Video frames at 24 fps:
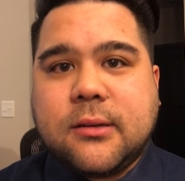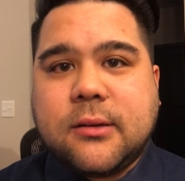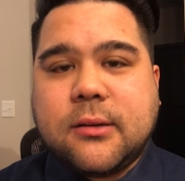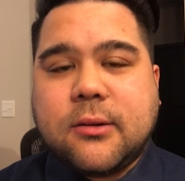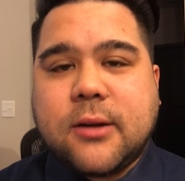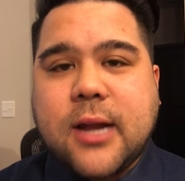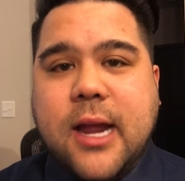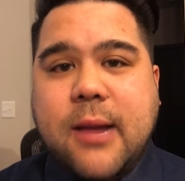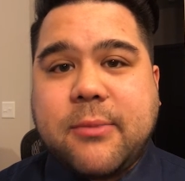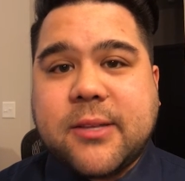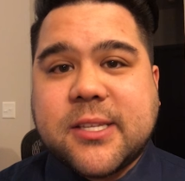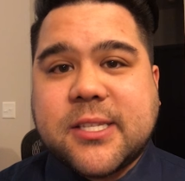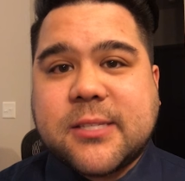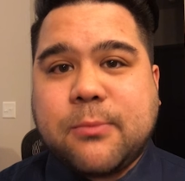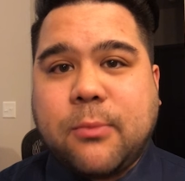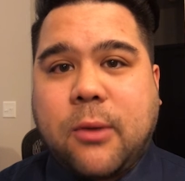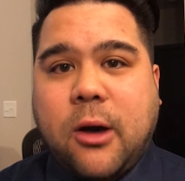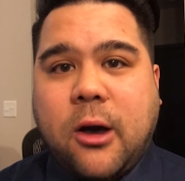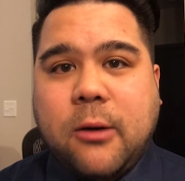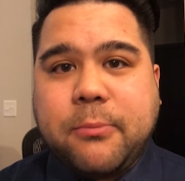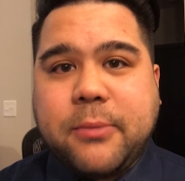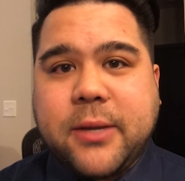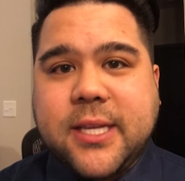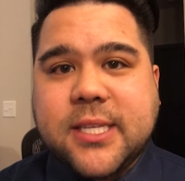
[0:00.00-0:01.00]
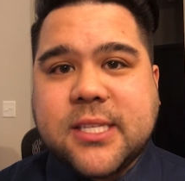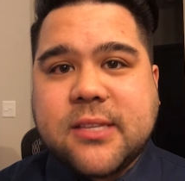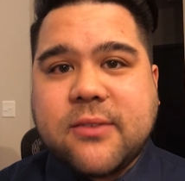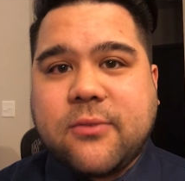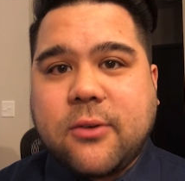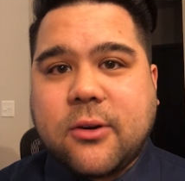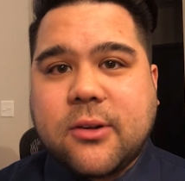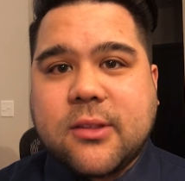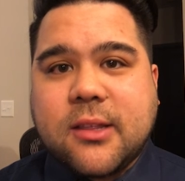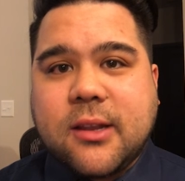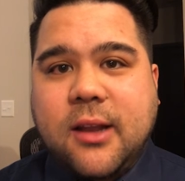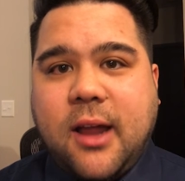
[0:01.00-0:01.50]
Grab a small piece of
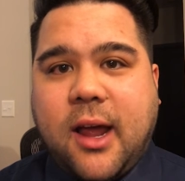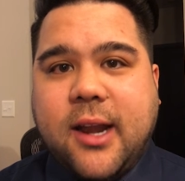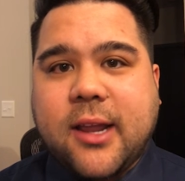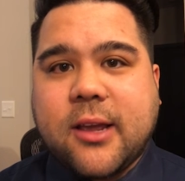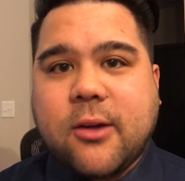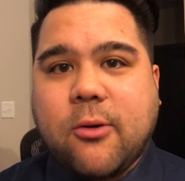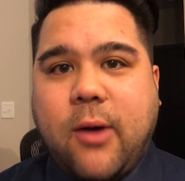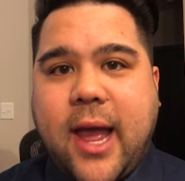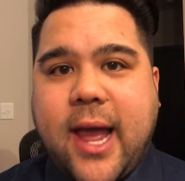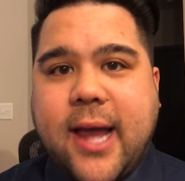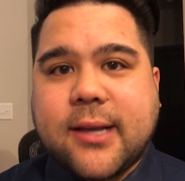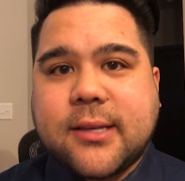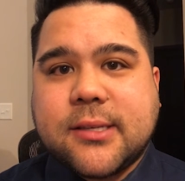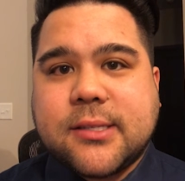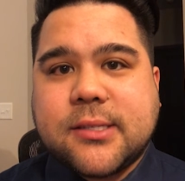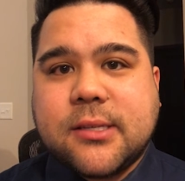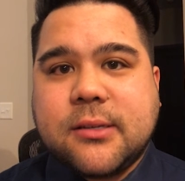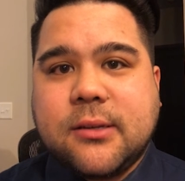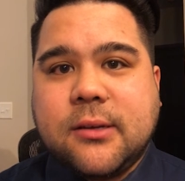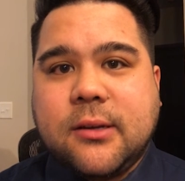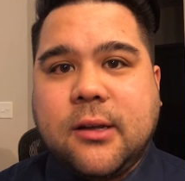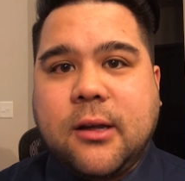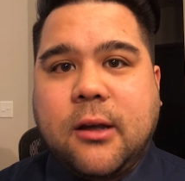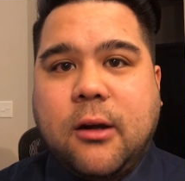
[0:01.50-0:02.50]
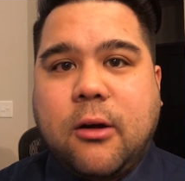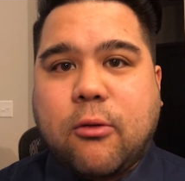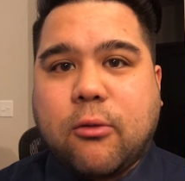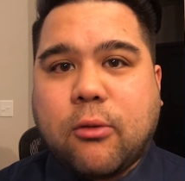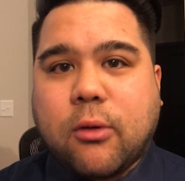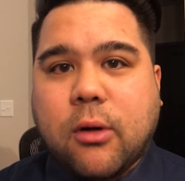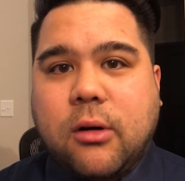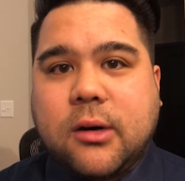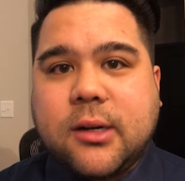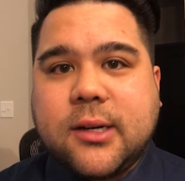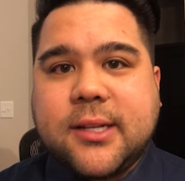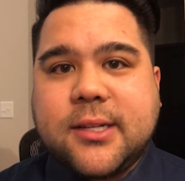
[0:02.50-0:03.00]
orthodontic wax,
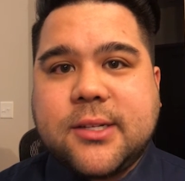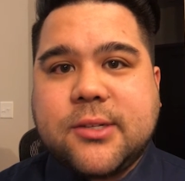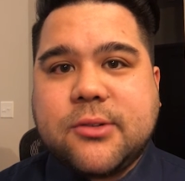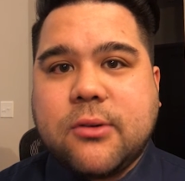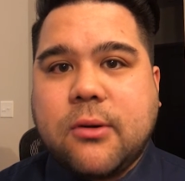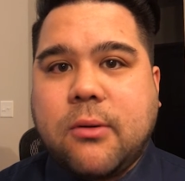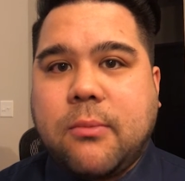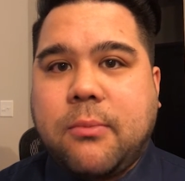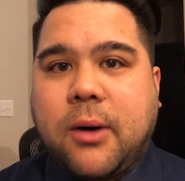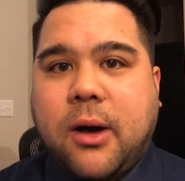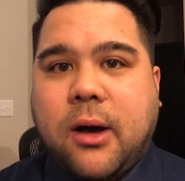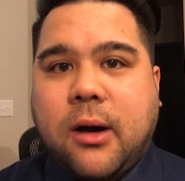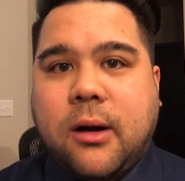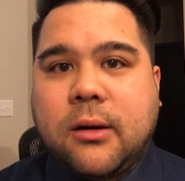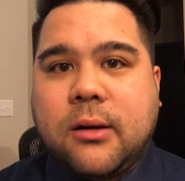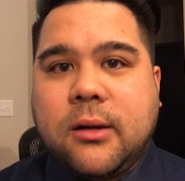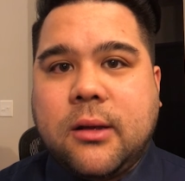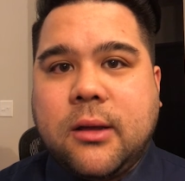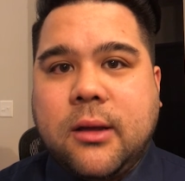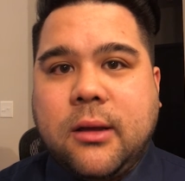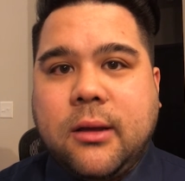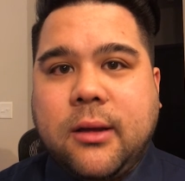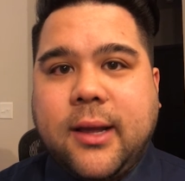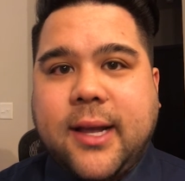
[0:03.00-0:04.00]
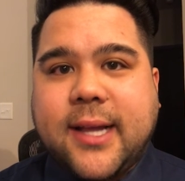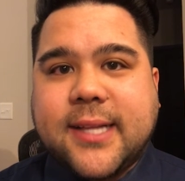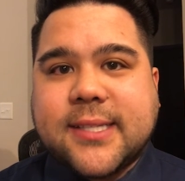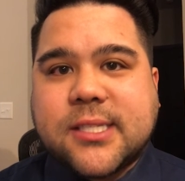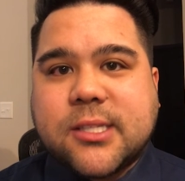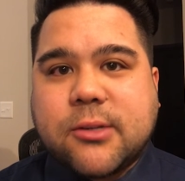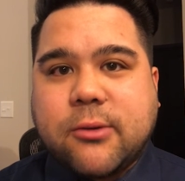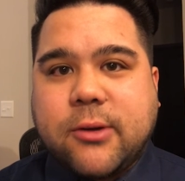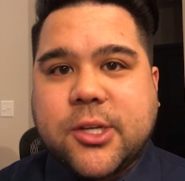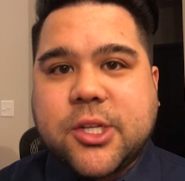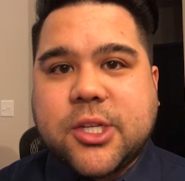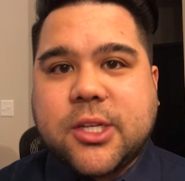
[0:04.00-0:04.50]
roll it into a ball, and
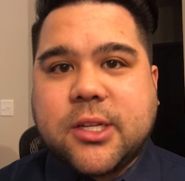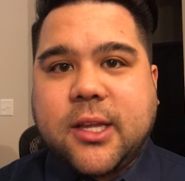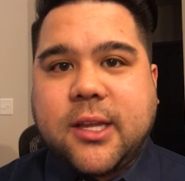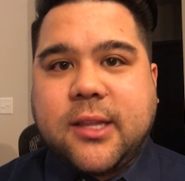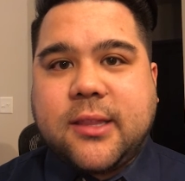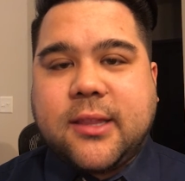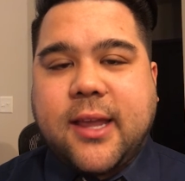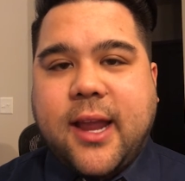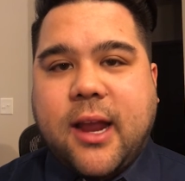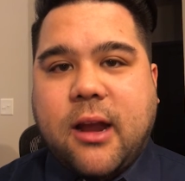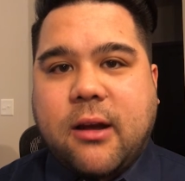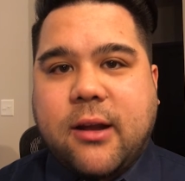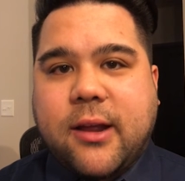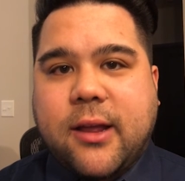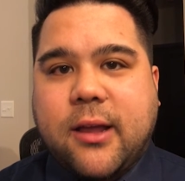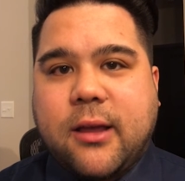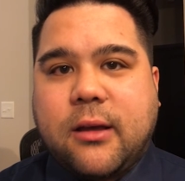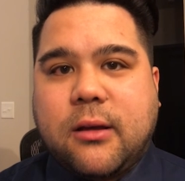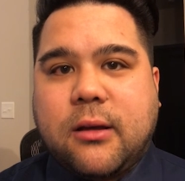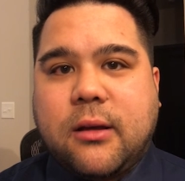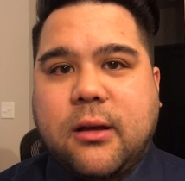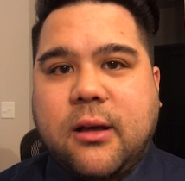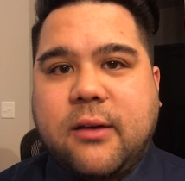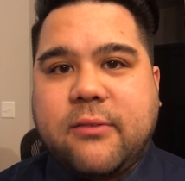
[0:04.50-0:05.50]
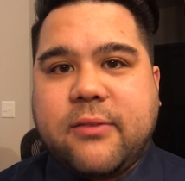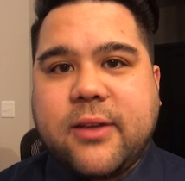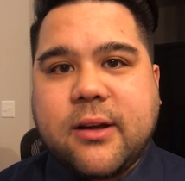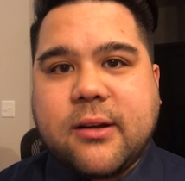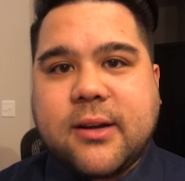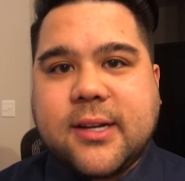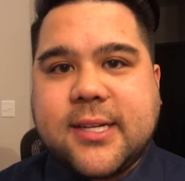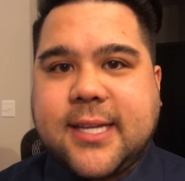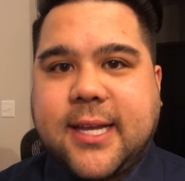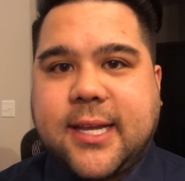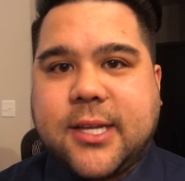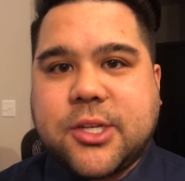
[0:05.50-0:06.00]
squish it in the area of
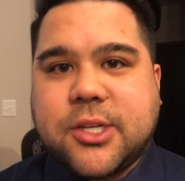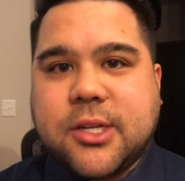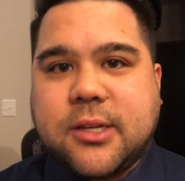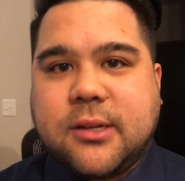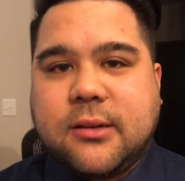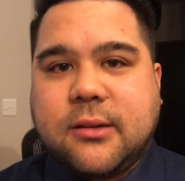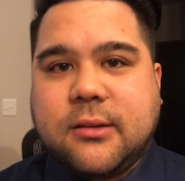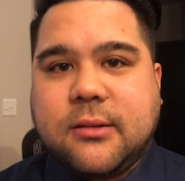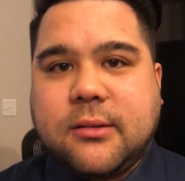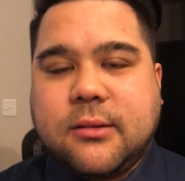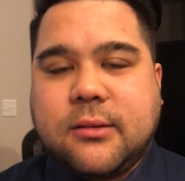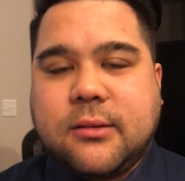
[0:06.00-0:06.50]
irritation.